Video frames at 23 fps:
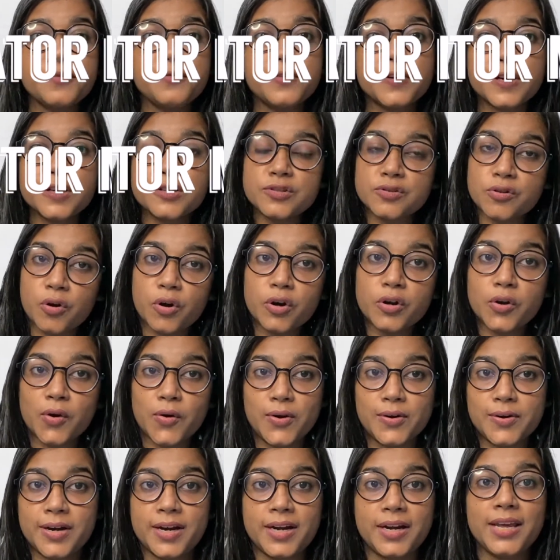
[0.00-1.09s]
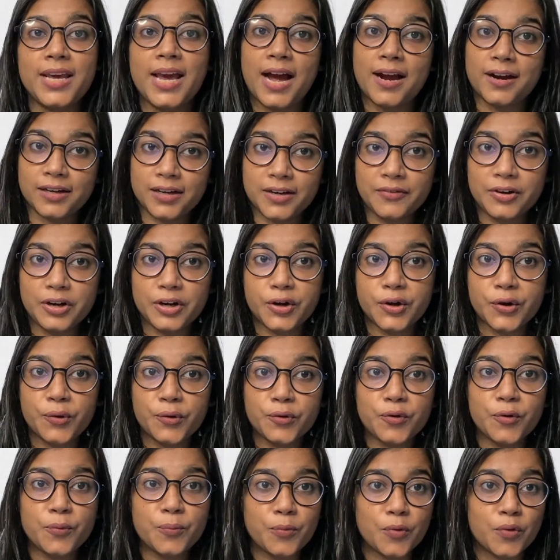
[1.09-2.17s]
If it is not already activated
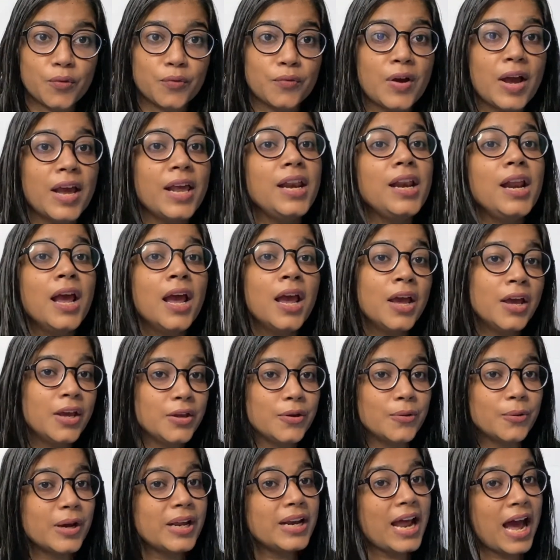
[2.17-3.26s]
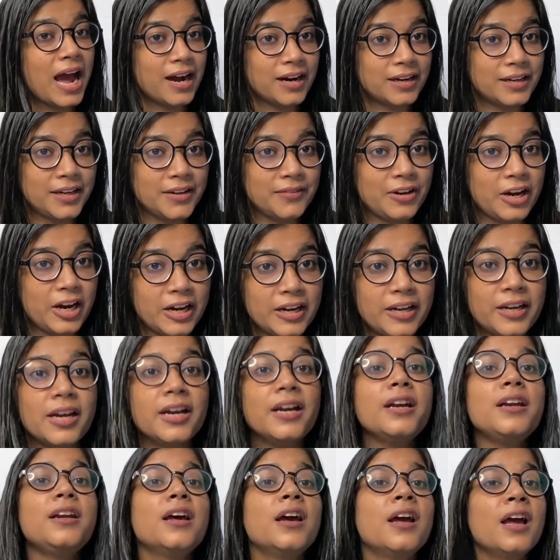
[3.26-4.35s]
on your profile, you can activate
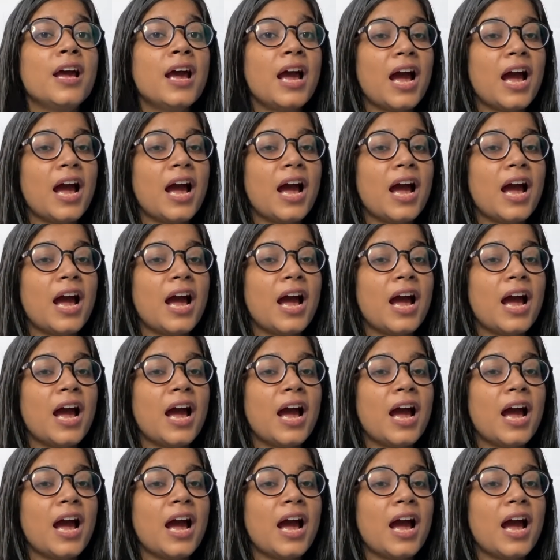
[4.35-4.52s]
it,